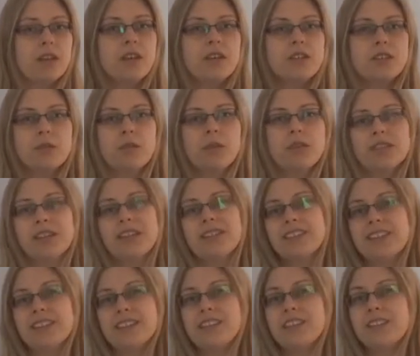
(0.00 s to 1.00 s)
So what I
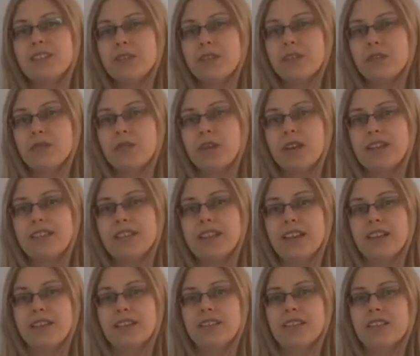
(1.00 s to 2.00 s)
tend to do is write
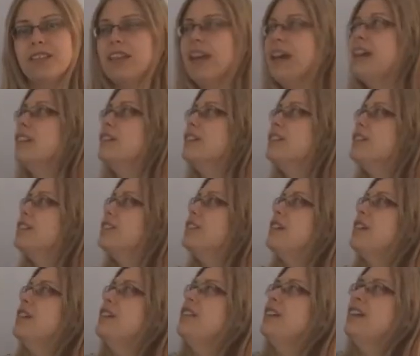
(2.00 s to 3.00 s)
down the L and the
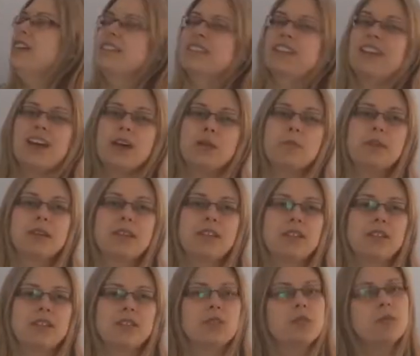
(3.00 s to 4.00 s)
C and the E as
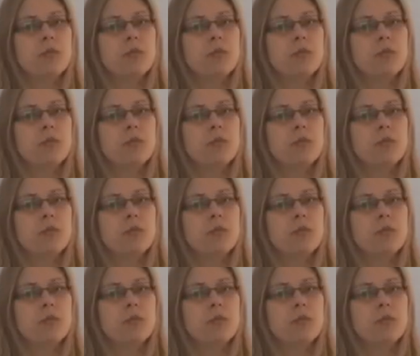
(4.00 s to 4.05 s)
capitals